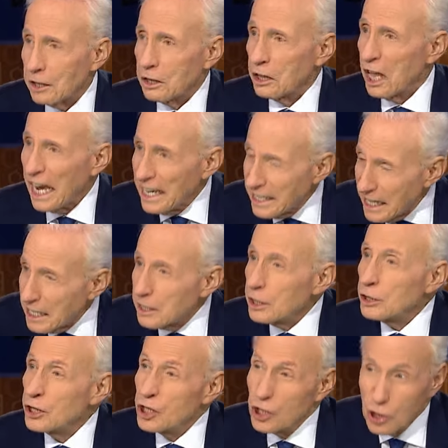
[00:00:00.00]
A
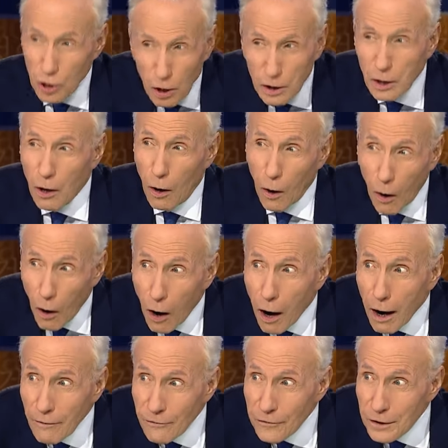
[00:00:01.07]
lady shook
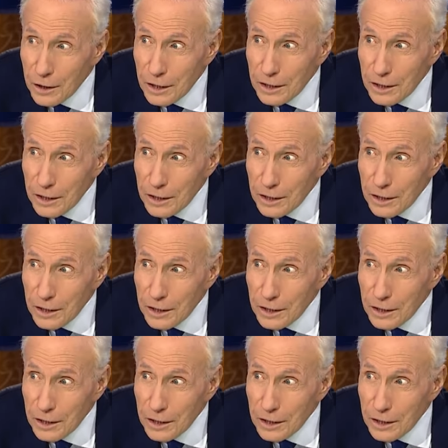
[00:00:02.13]
off